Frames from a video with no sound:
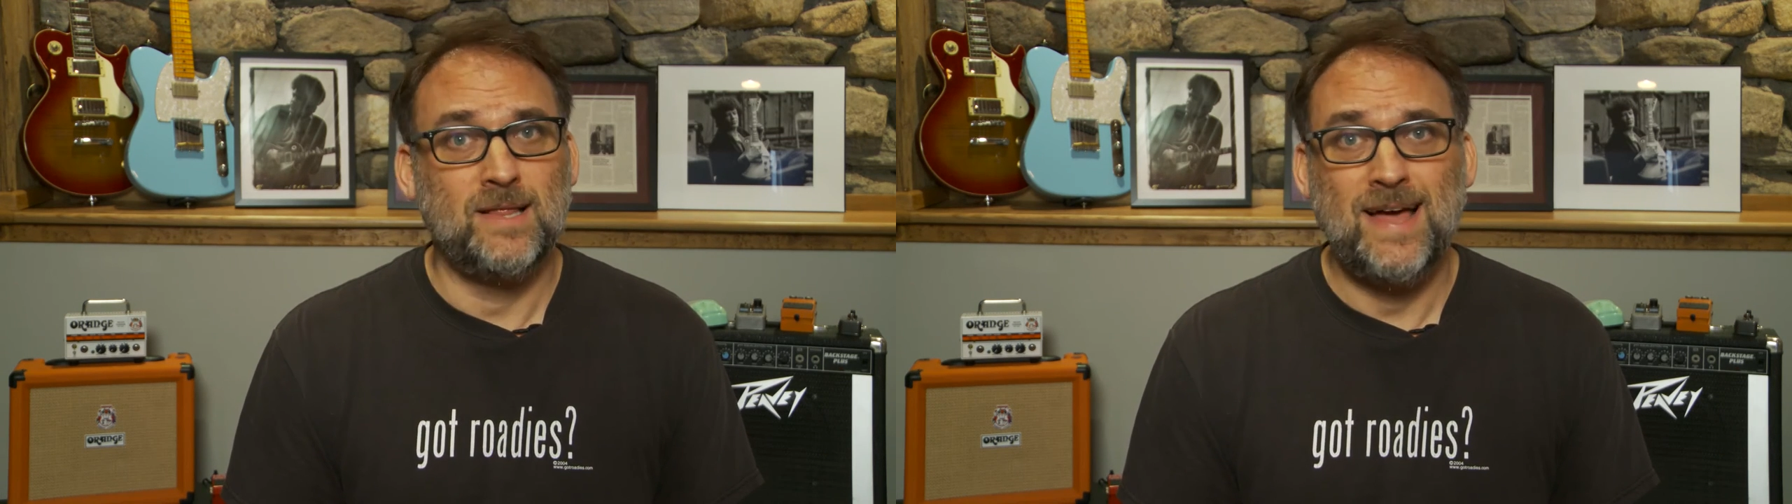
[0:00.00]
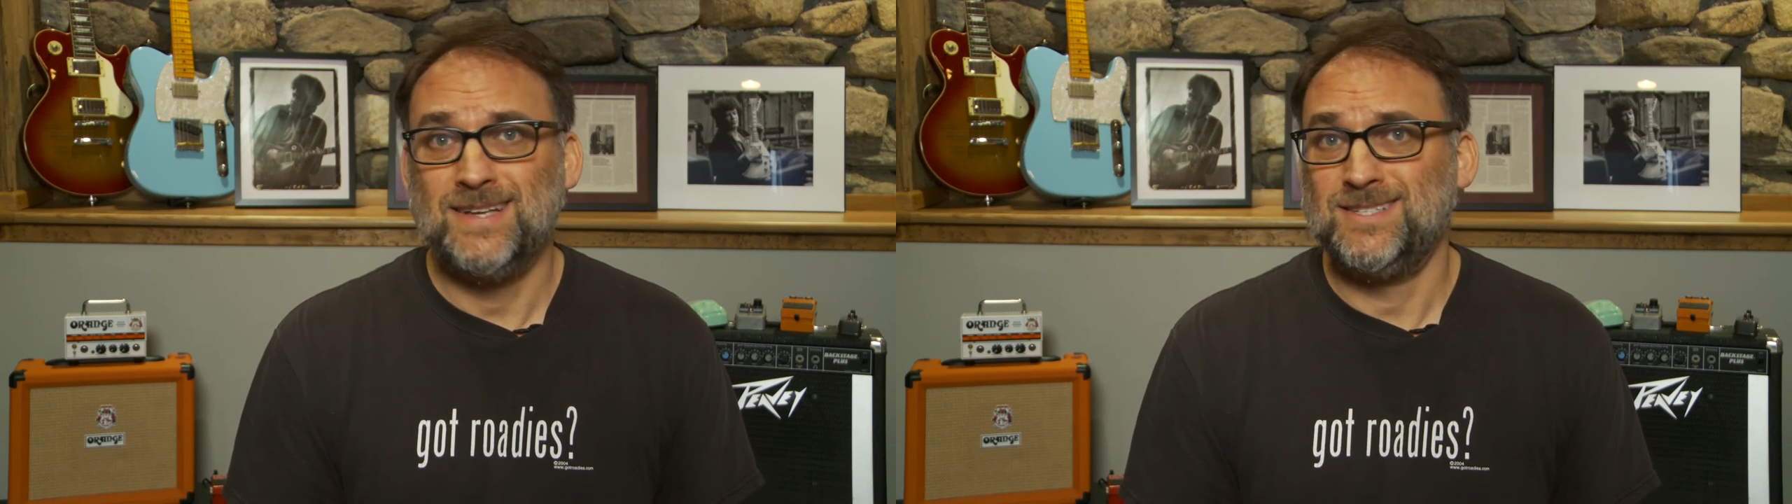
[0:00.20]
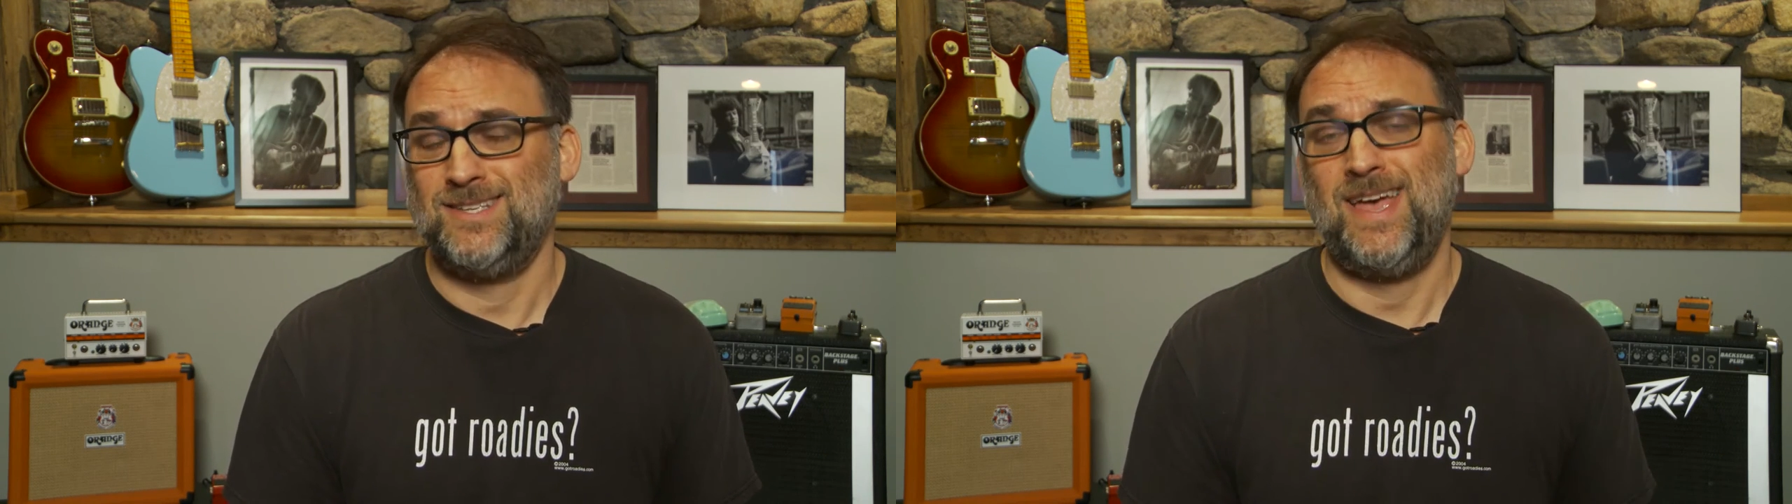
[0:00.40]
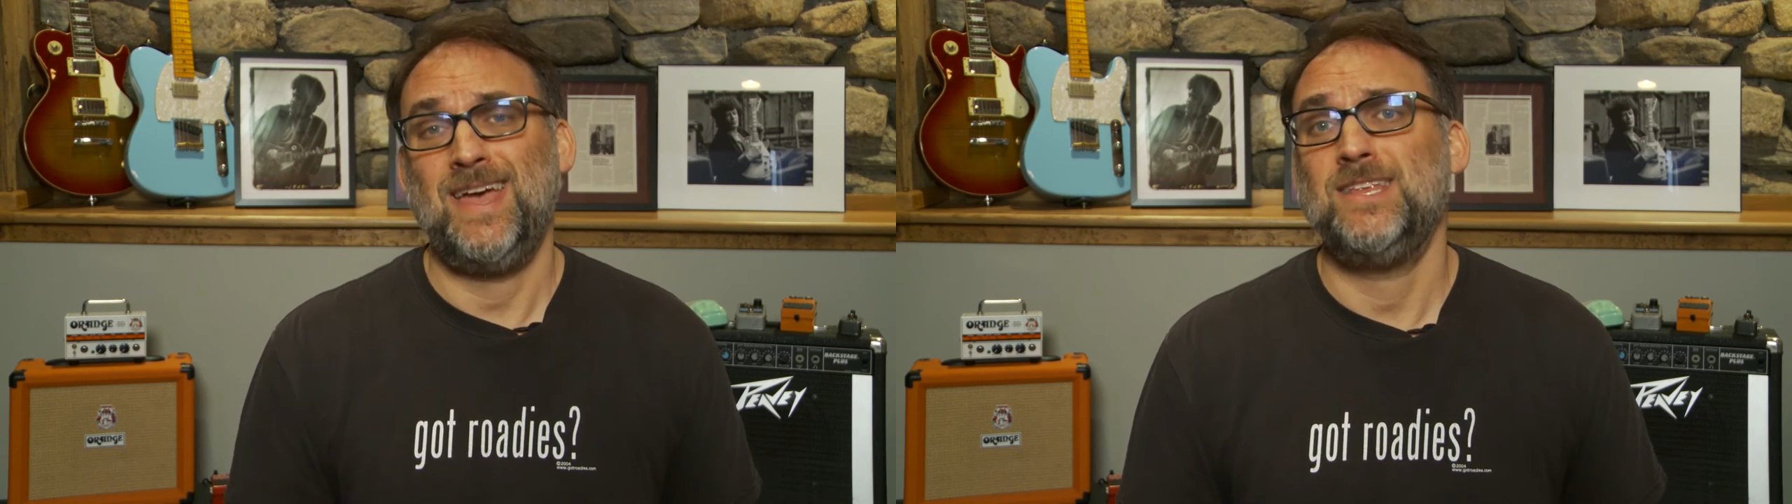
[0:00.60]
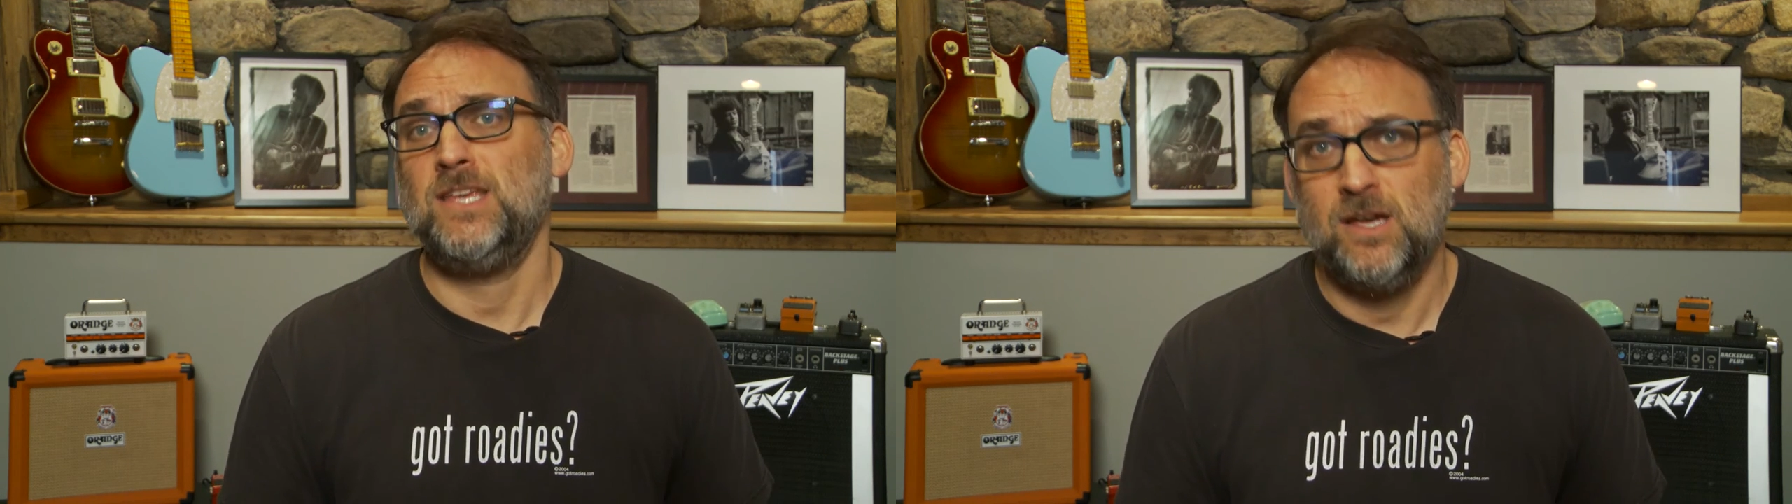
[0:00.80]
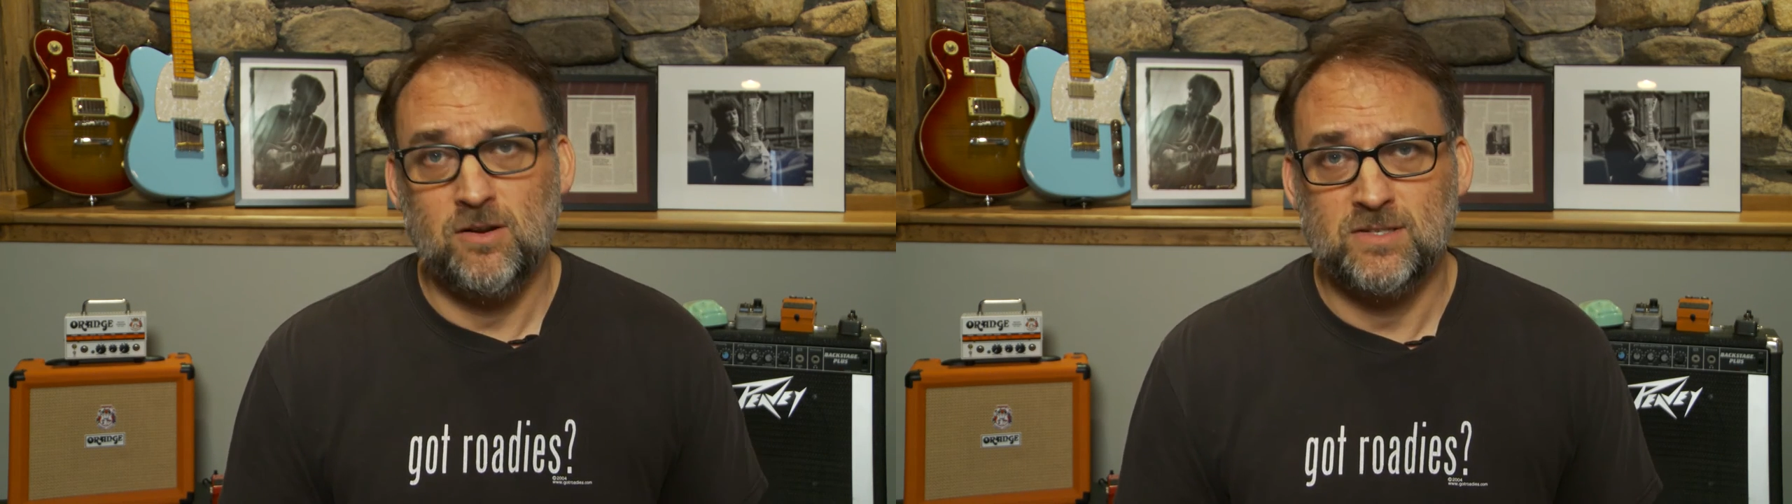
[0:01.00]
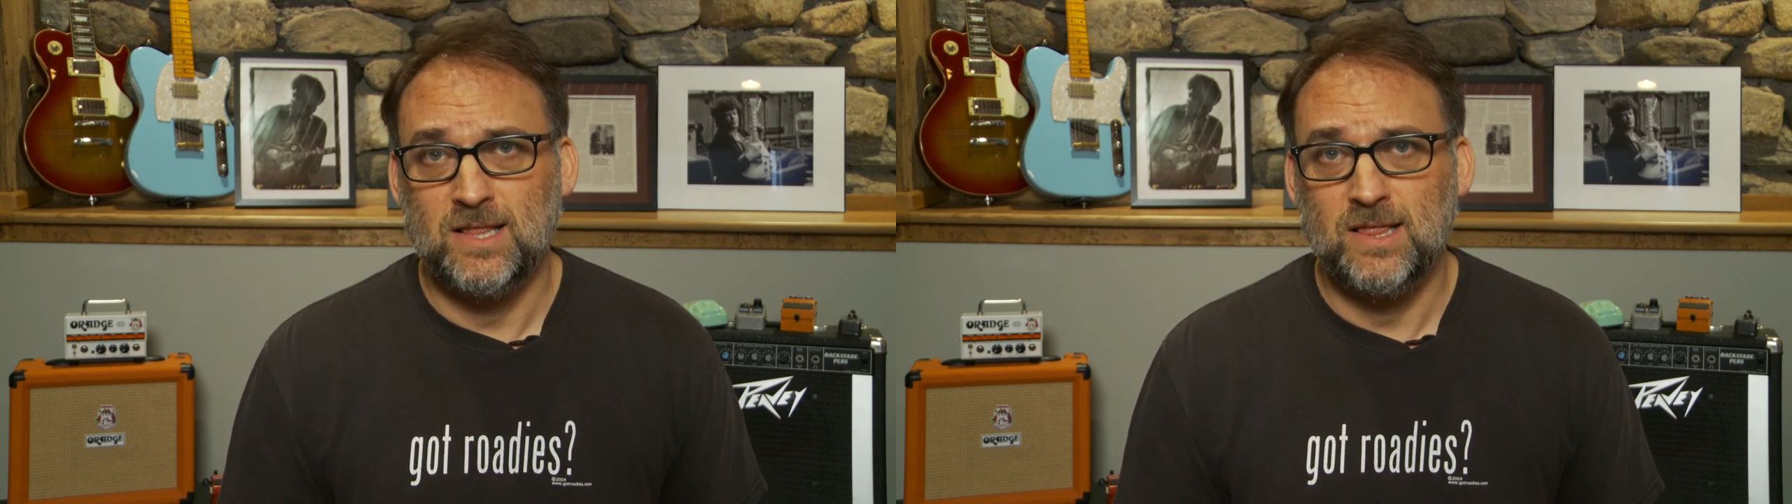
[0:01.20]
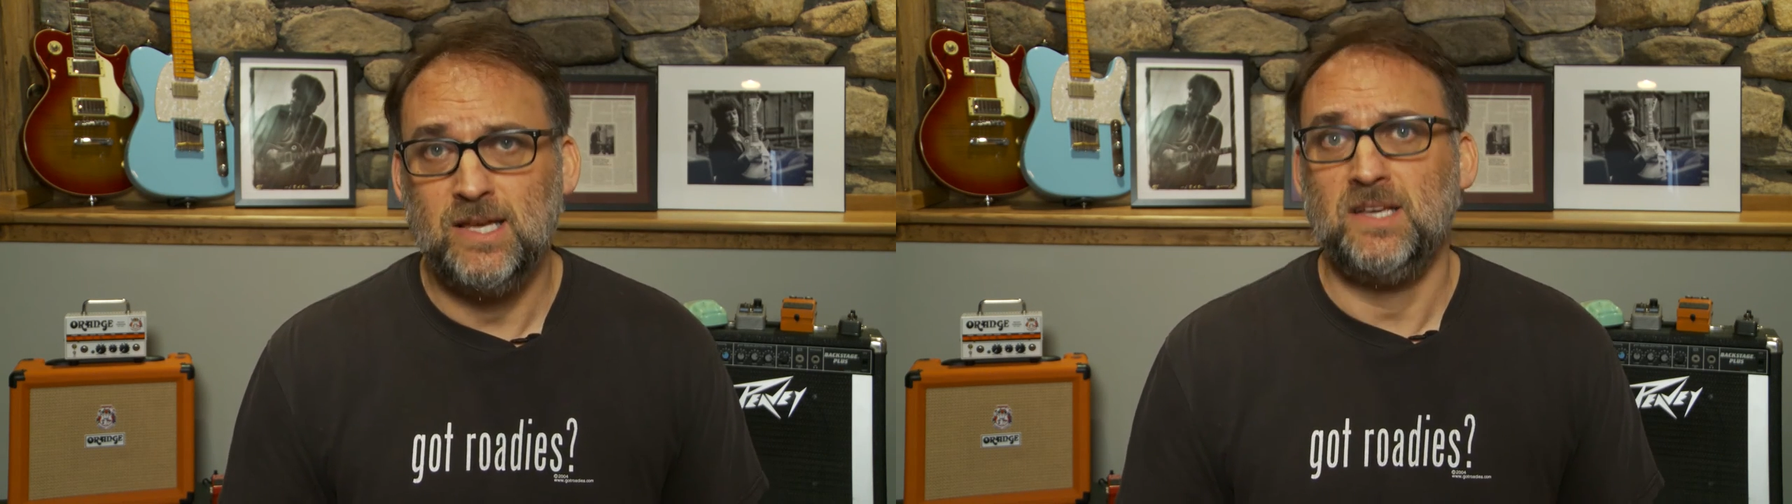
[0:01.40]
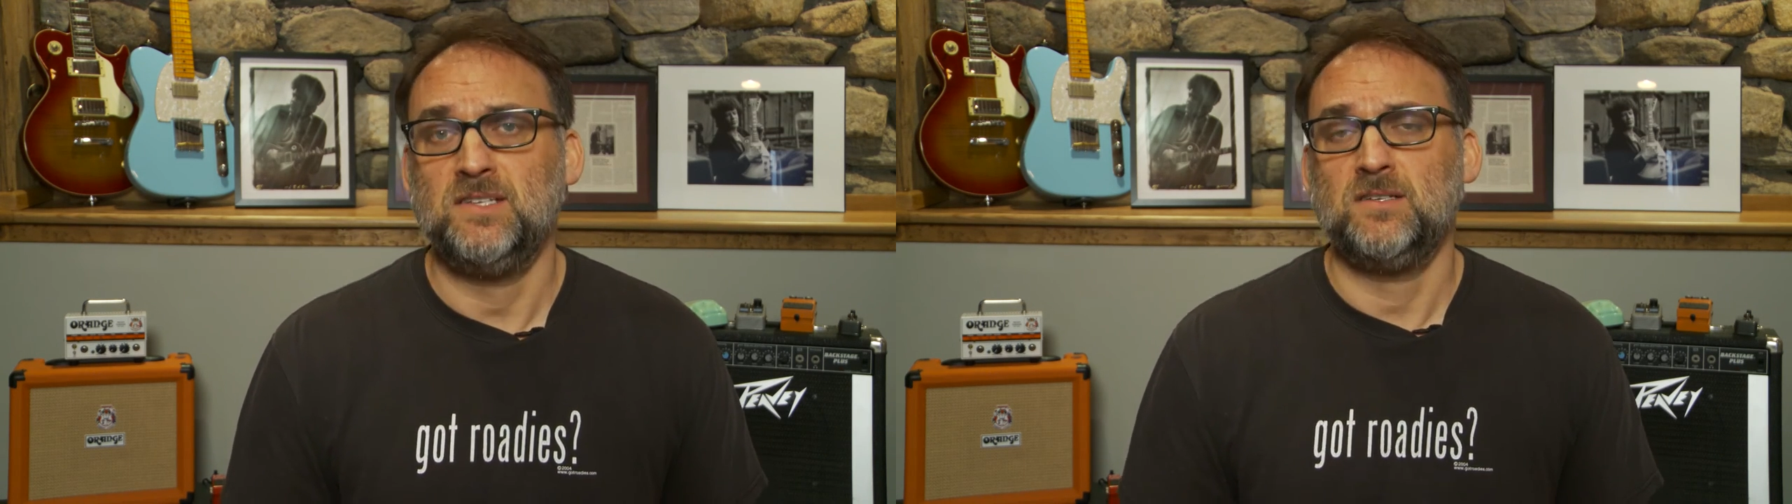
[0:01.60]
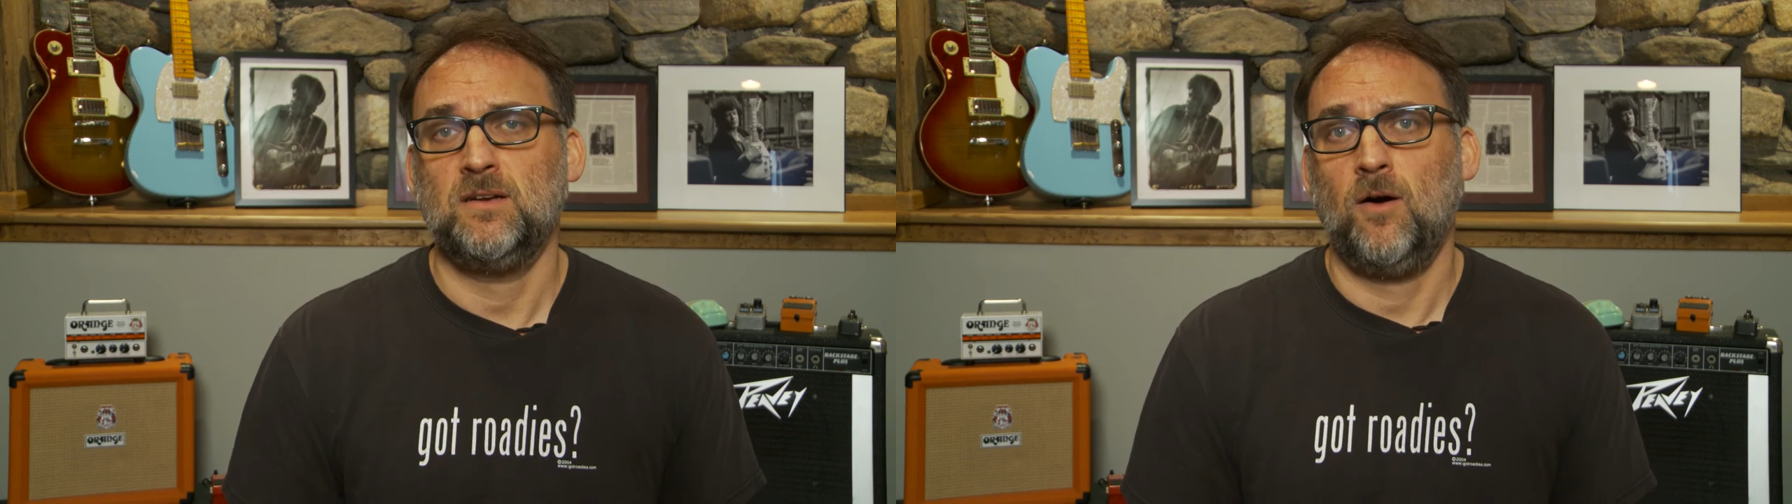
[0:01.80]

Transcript: last 10 years at least,